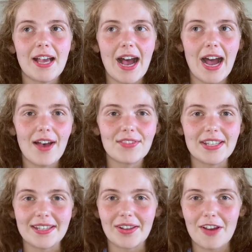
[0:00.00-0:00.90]
I have
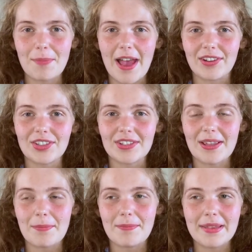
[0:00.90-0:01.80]
seen a lot of parents just
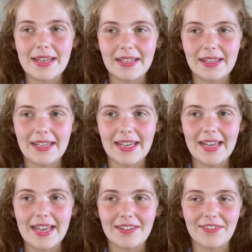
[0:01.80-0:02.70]
immediately
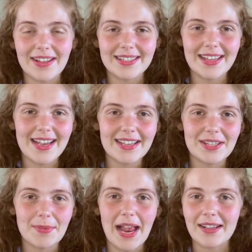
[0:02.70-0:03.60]
infantilise
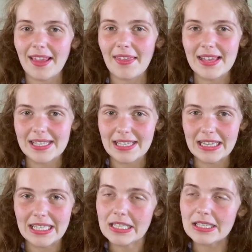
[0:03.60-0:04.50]
them and act like they're still
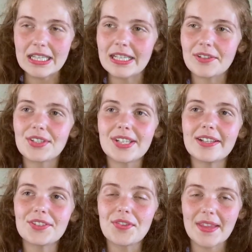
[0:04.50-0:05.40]
little little
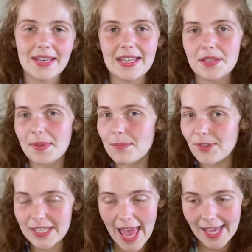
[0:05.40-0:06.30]
children that need to be
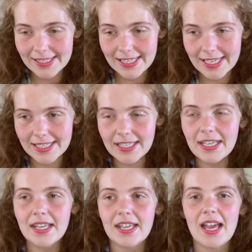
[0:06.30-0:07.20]
protected.
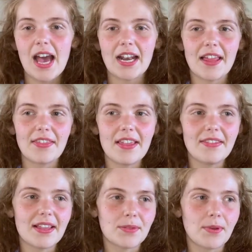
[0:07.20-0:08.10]
And I think
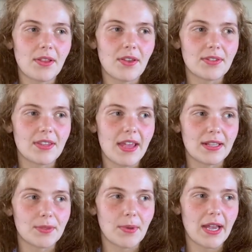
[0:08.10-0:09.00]
that's one of those
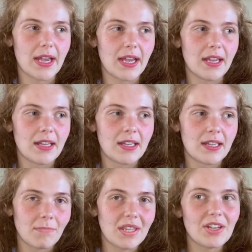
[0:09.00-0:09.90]
things where,
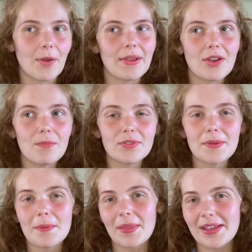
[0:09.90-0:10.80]
you know, it comes
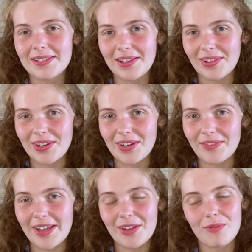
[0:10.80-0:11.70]
from a place of love,
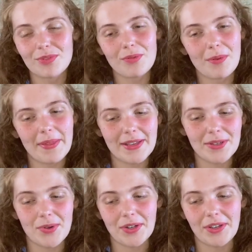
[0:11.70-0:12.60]
it comes from a place
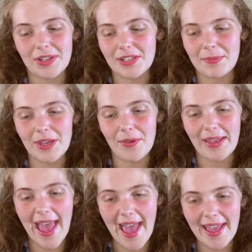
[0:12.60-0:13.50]
of wanting you to be
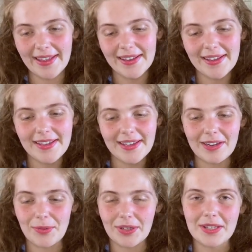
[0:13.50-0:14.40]
okay
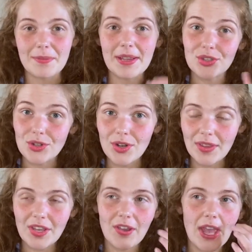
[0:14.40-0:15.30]
and wanting to make sure
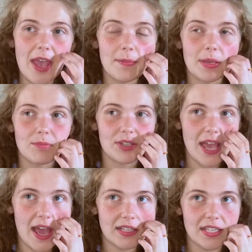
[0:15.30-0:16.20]
that you're okay, being
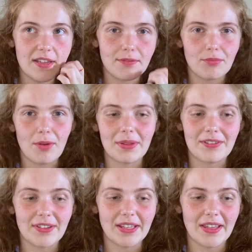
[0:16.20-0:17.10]
protective, and probably
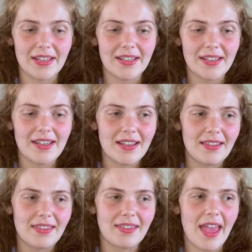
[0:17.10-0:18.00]
feeling like
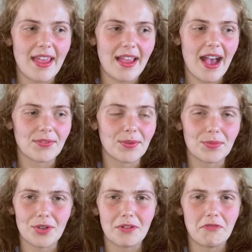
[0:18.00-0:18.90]
they have some
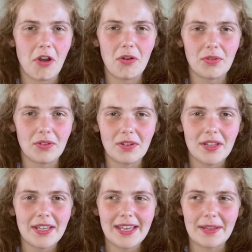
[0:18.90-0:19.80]
sort of role
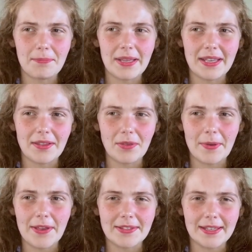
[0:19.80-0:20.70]
in being the
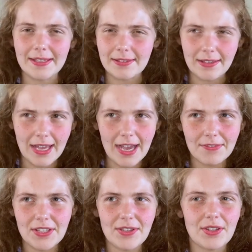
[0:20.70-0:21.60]
person that needs to look
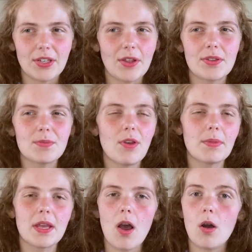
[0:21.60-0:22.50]
after you. You know, there's
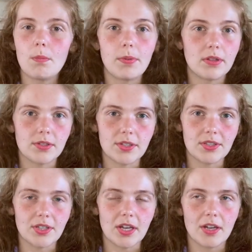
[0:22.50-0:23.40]
probably a whole bunch of
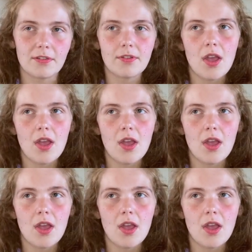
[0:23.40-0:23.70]
stuff,